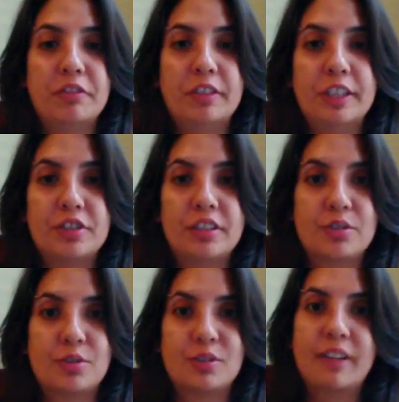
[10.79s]
reached
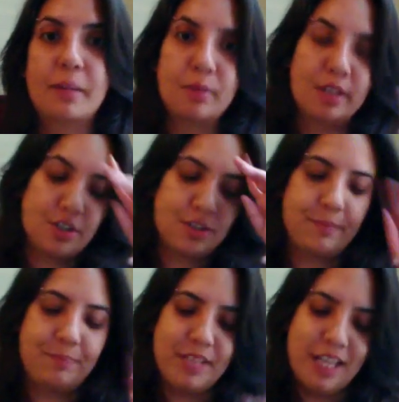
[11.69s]
Natural Vibration.
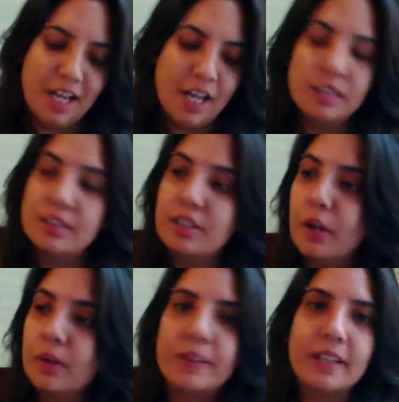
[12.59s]

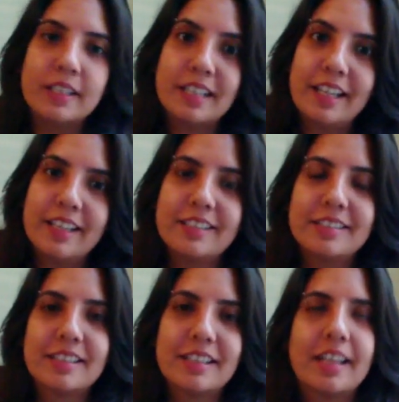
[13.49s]
So this
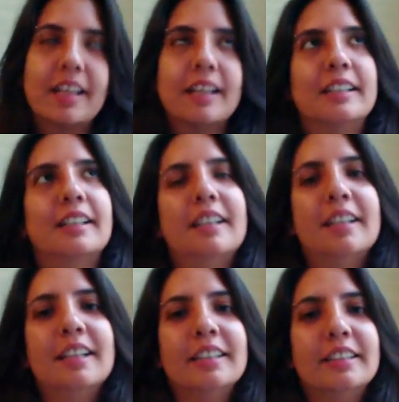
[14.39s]
is
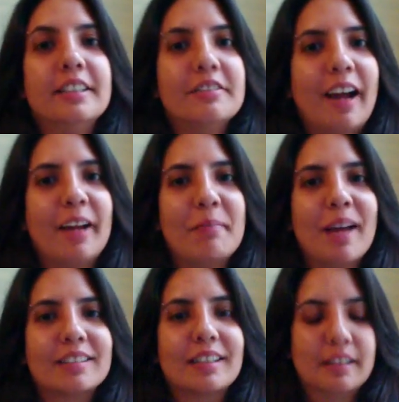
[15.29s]
the Divine
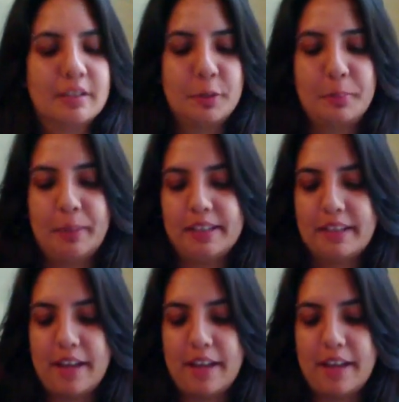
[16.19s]
Masculine Speaks.